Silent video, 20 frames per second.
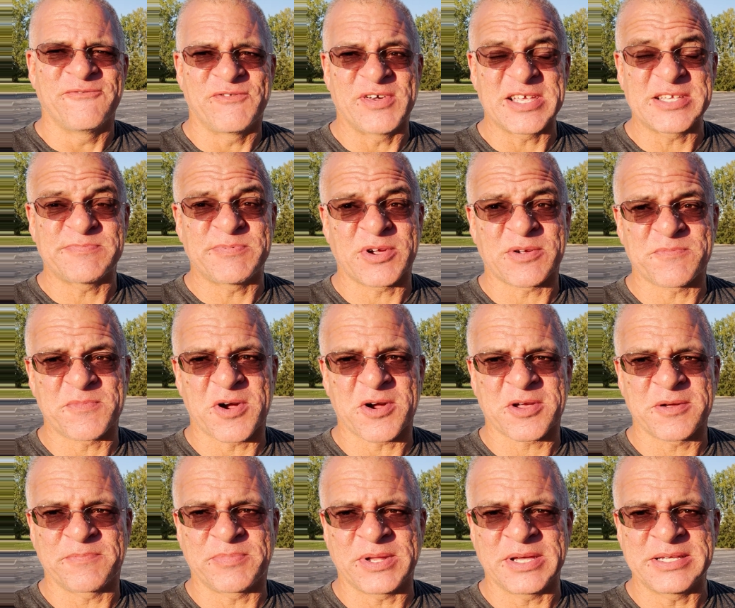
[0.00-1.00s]
Facebook
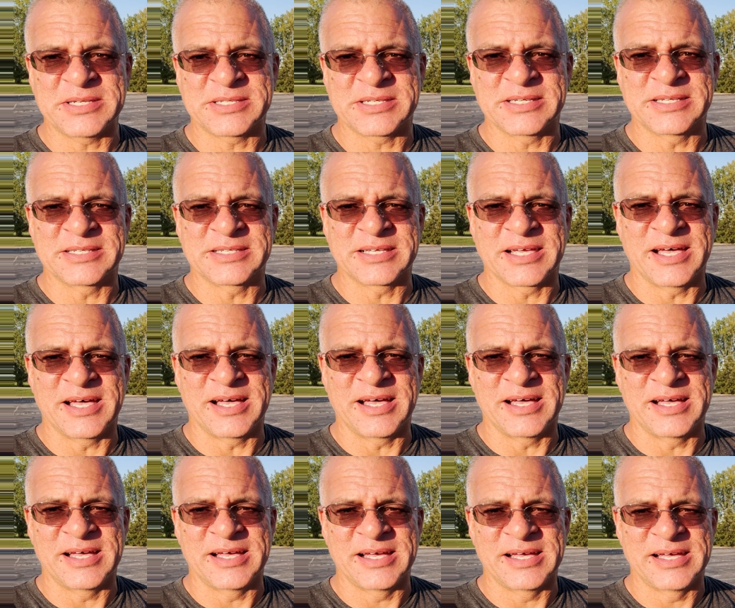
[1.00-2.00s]
Marketplace is
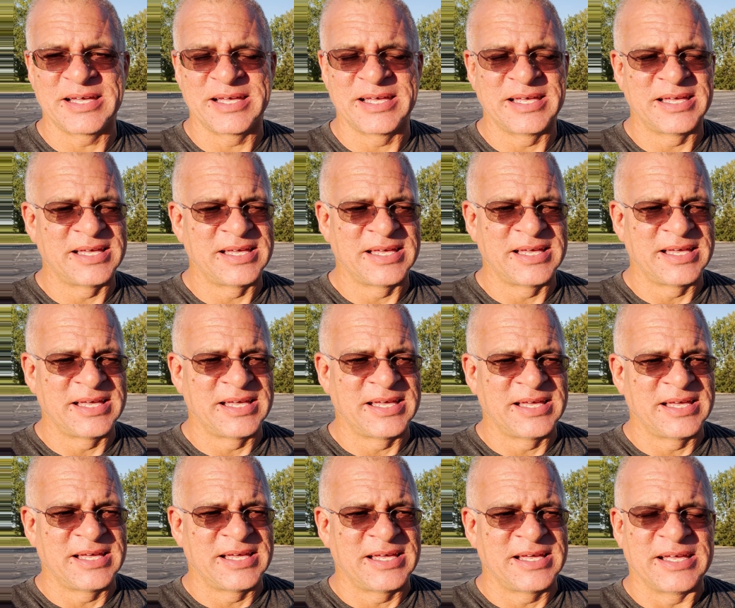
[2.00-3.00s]
a
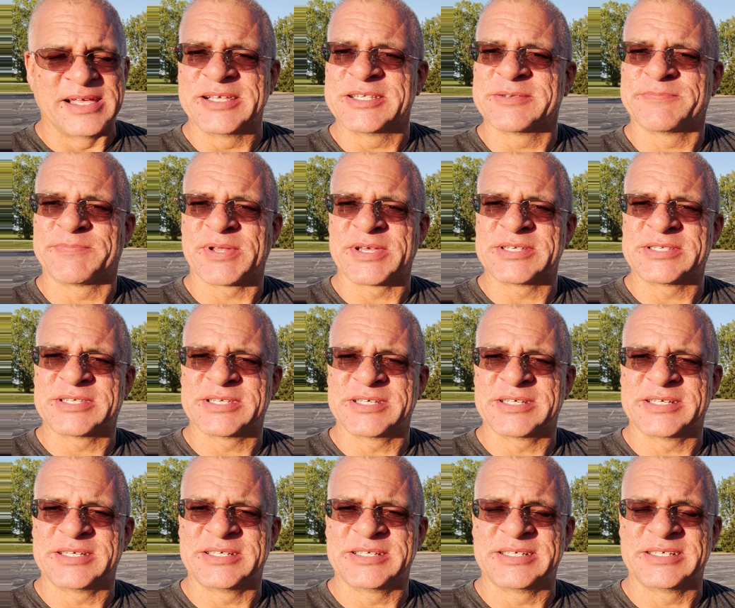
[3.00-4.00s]
place
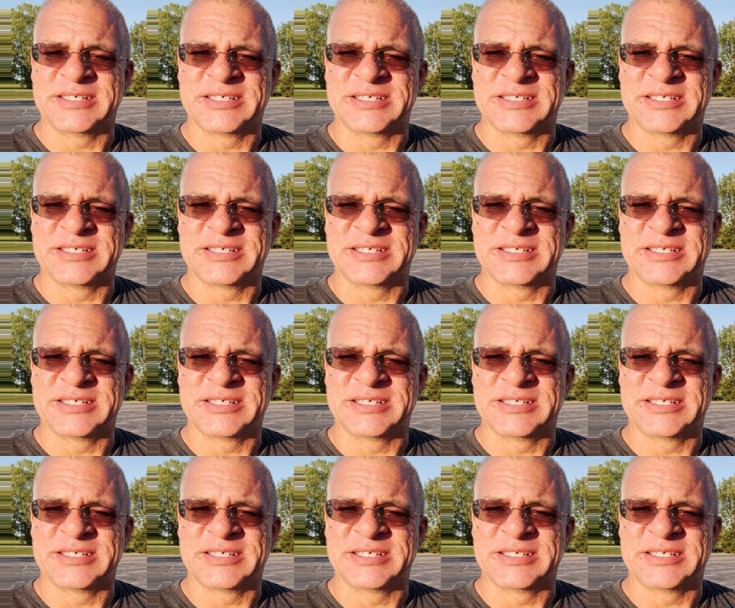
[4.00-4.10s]
to